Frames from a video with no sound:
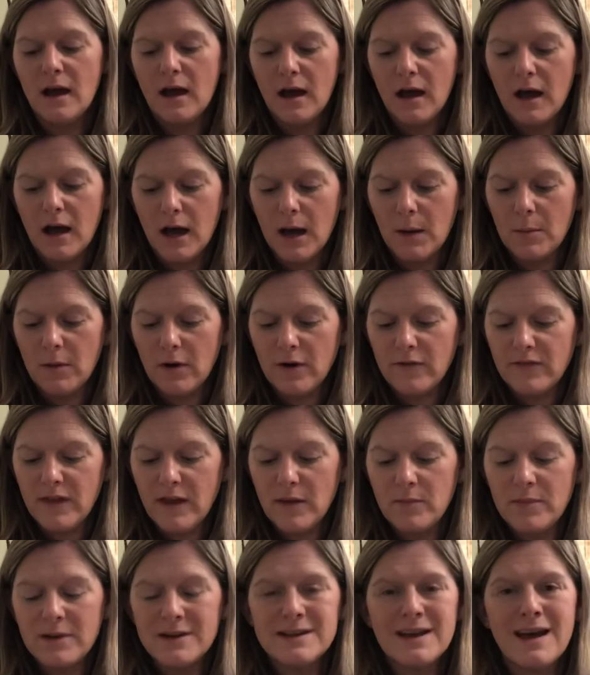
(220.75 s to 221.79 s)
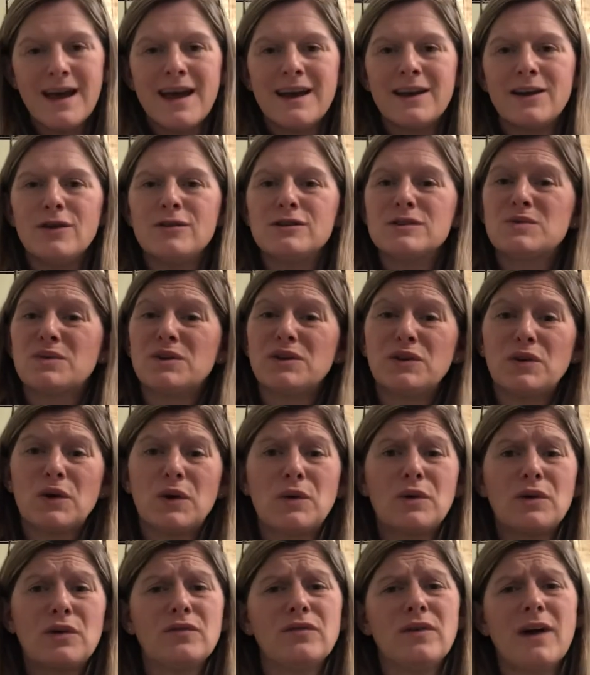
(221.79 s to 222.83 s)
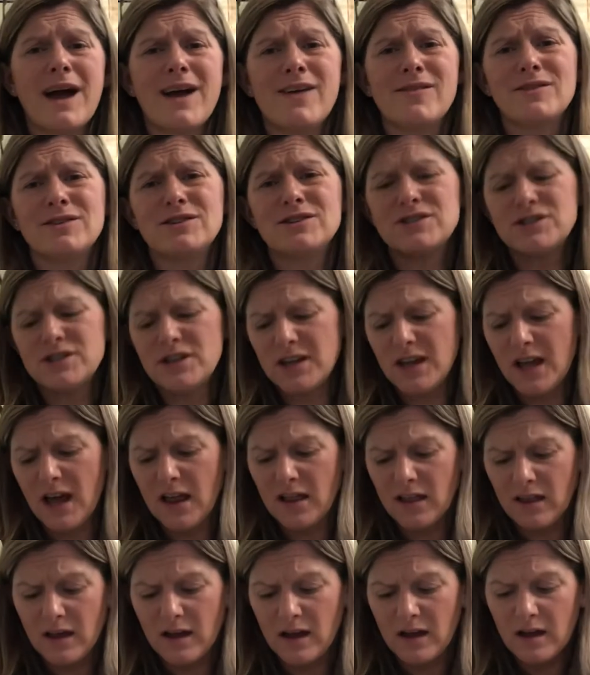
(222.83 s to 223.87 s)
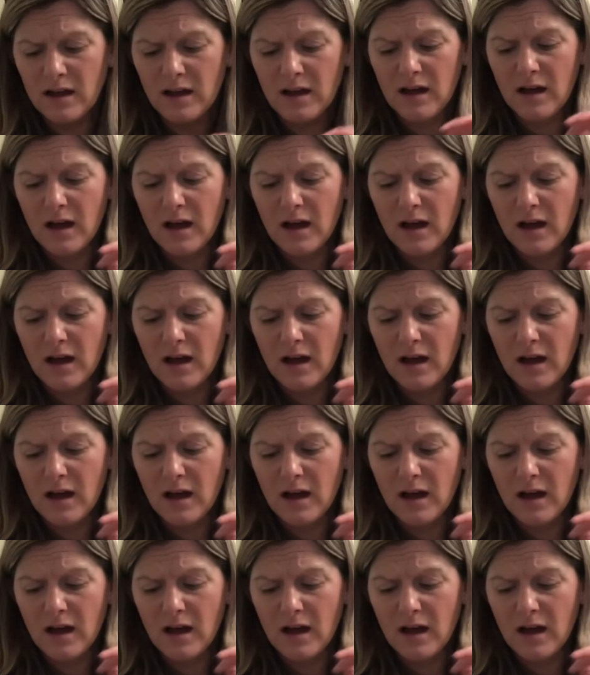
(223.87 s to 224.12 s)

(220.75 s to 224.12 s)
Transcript: Or if they've been diagnosed with norovirus, Shigella,